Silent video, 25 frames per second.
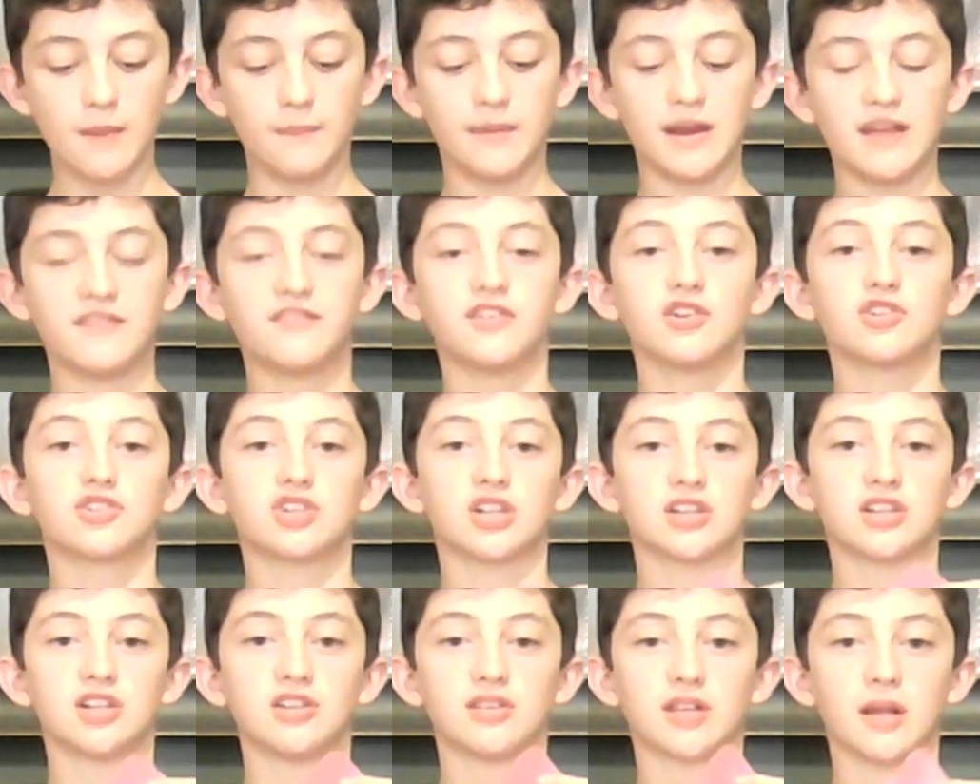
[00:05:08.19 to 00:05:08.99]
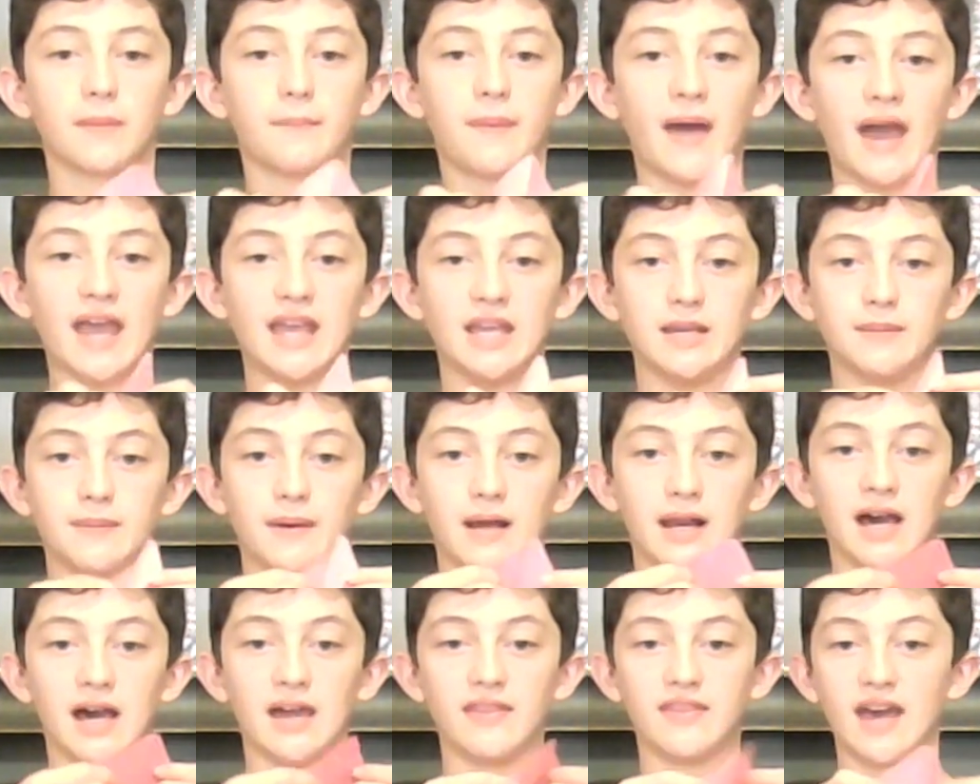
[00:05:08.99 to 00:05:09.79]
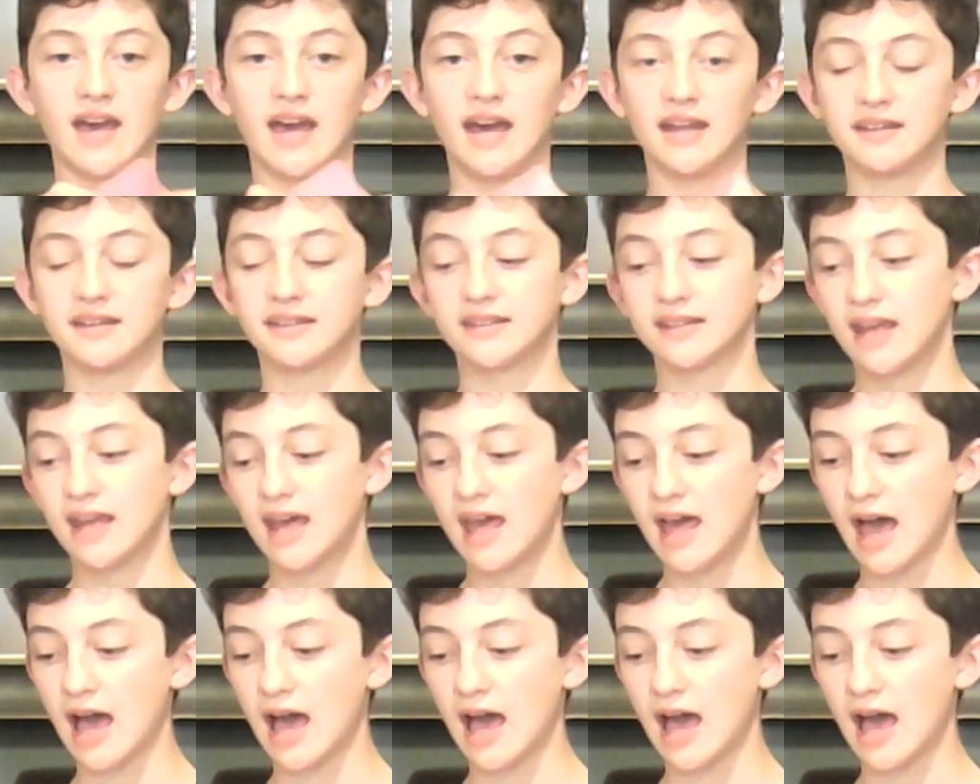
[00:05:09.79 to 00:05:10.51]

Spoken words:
but if you're just using paper like this,